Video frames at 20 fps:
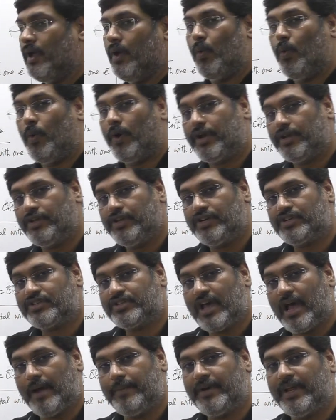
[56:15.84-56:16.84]
What is its
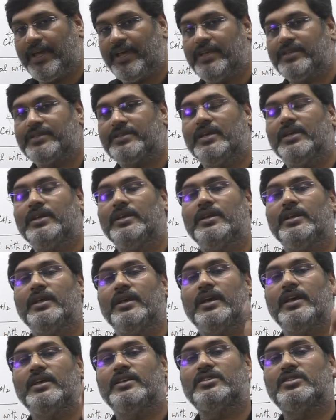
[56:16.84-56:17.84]
hybridization?
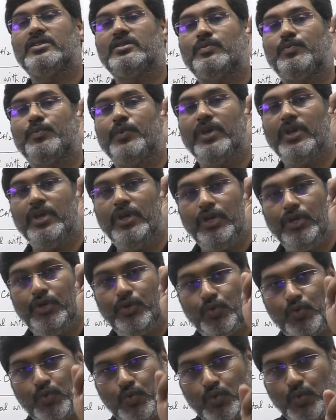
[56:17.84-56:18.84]

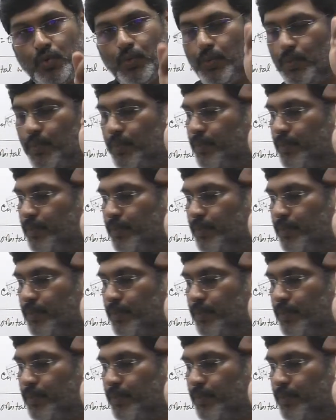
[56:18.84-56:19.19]
sp2.